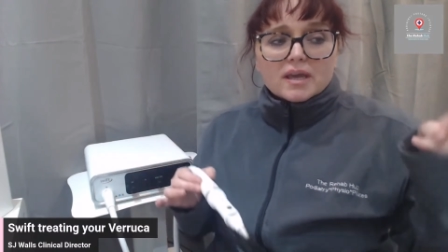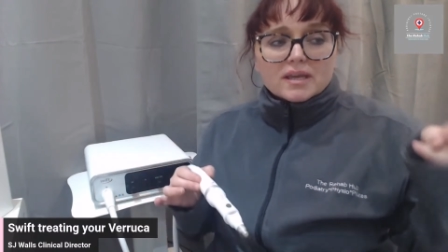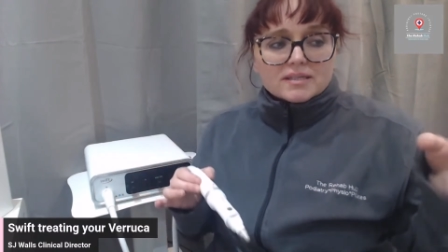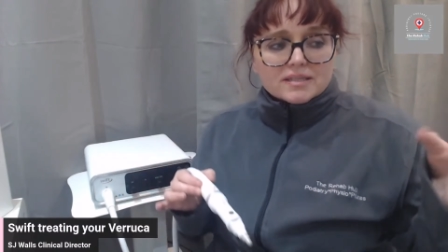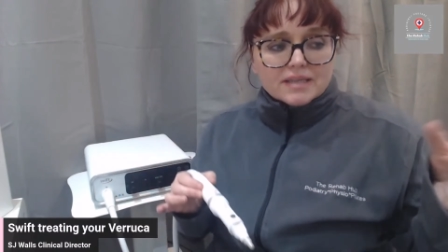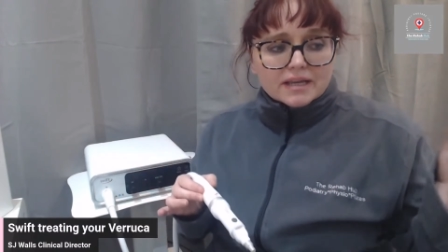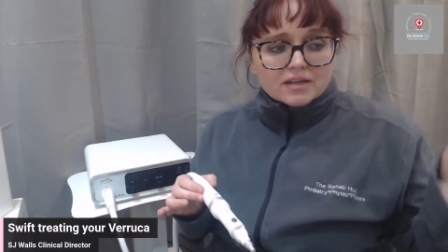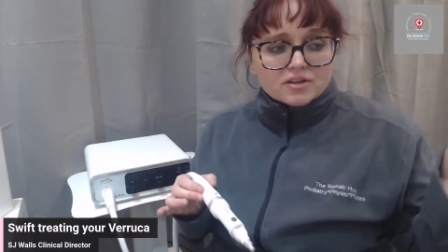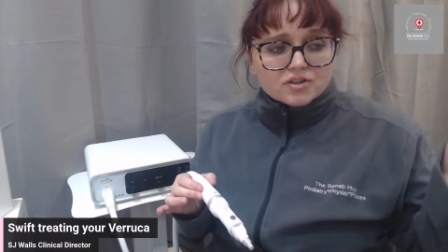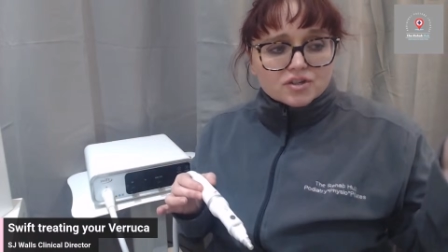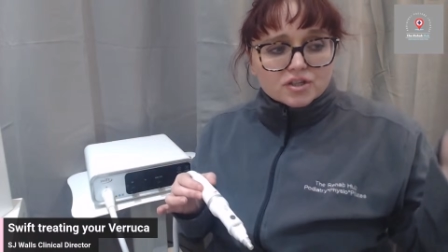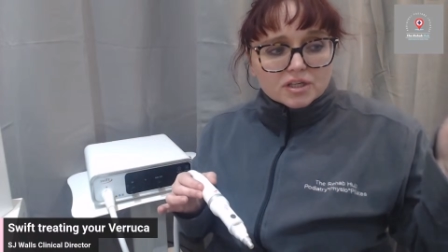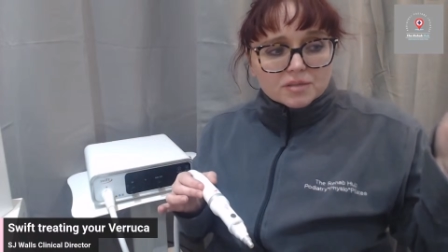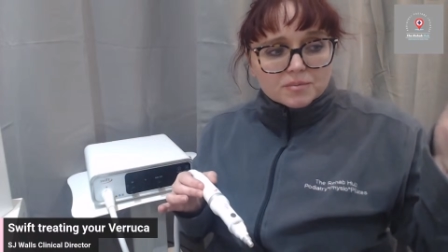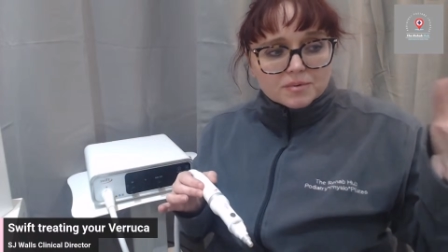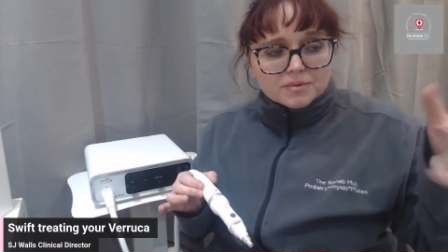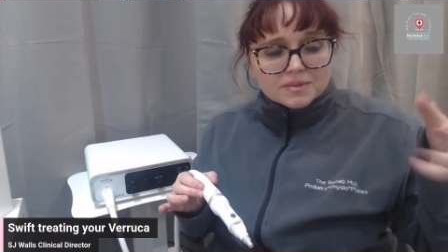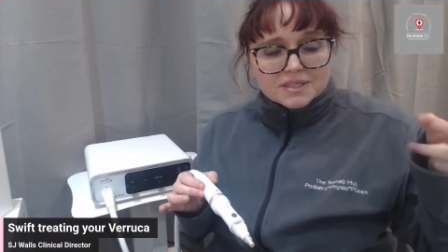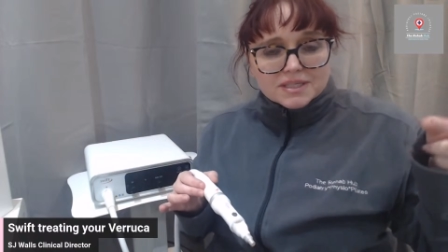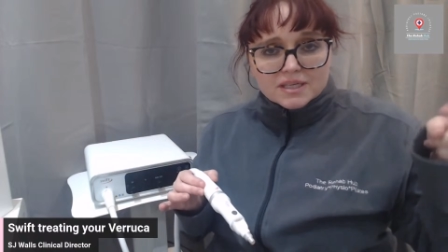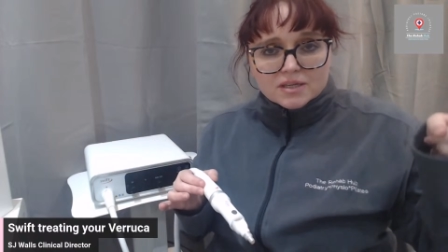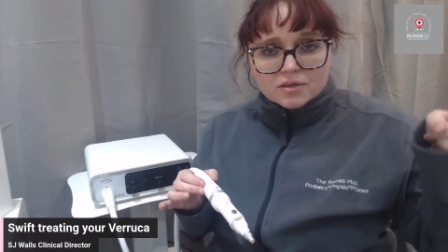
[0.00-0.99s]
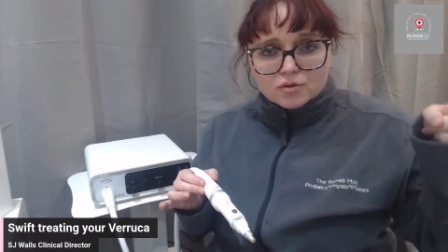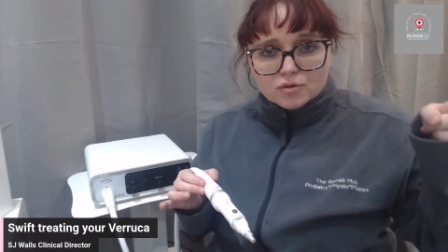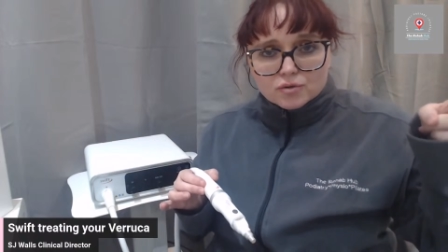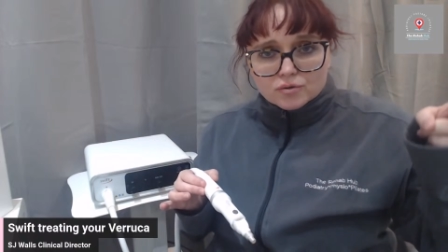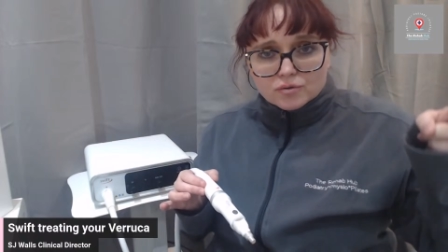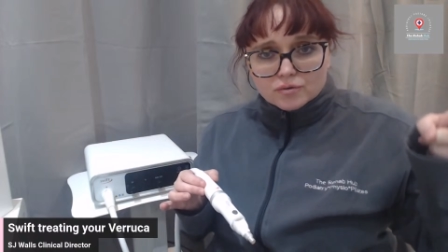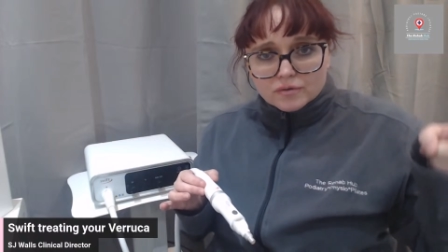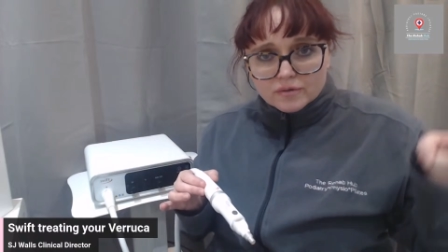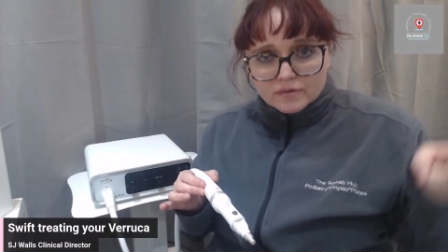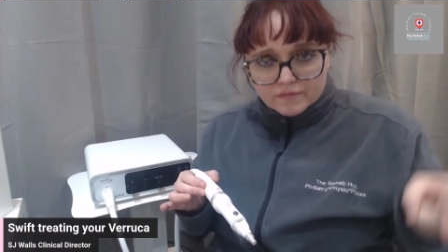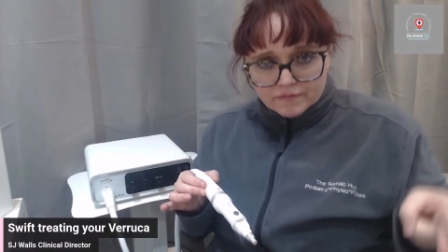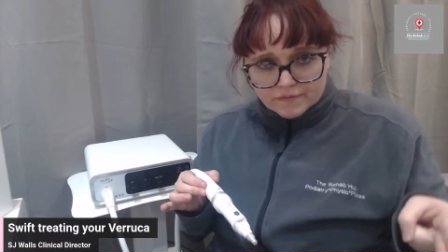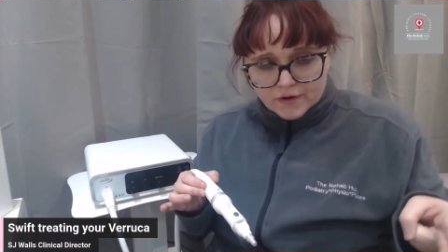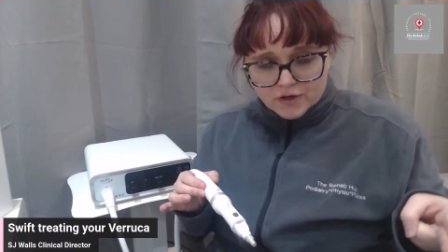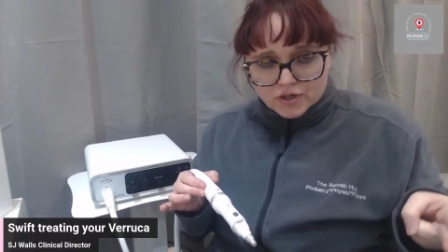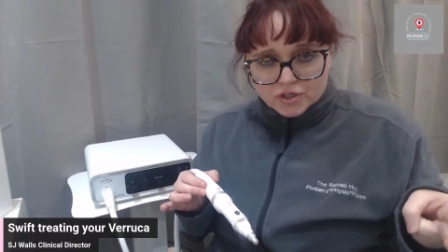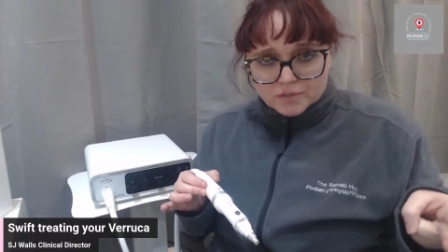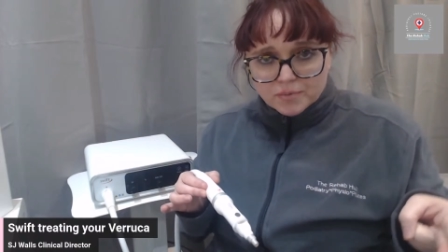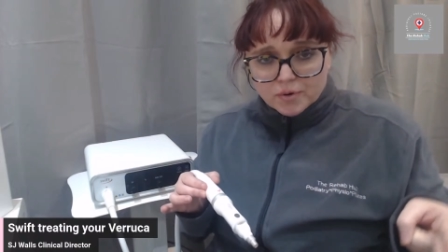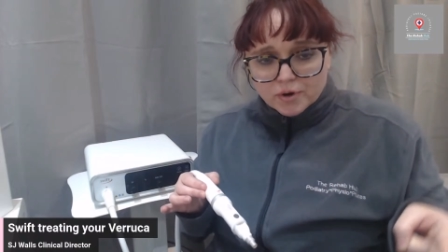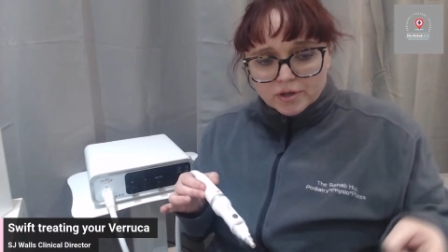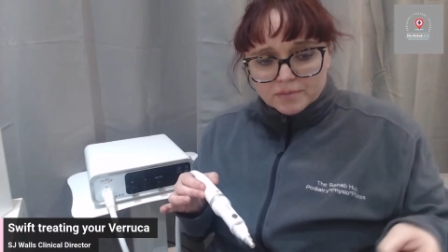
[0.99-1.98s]
Essentially, we would see you
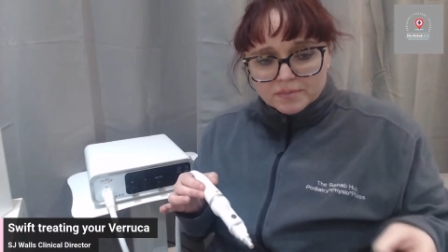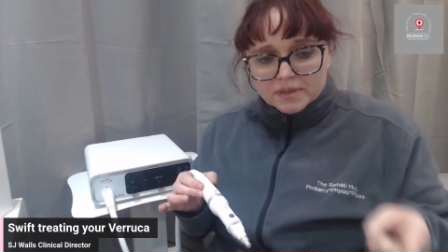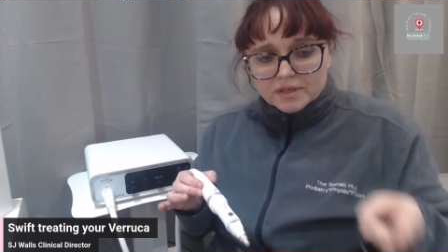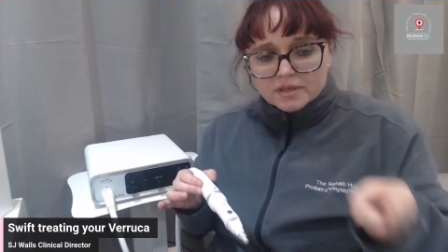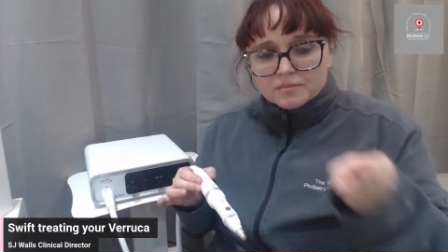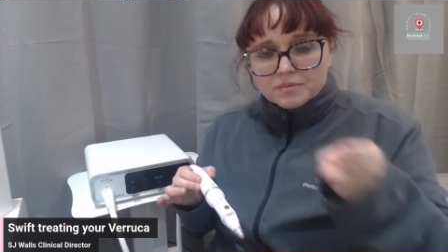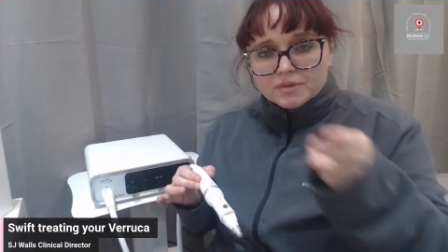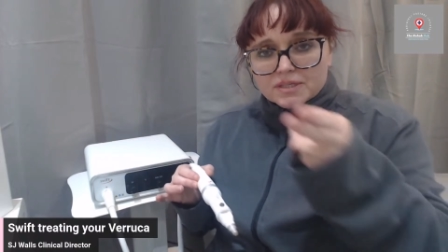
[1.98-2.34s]
first appointment,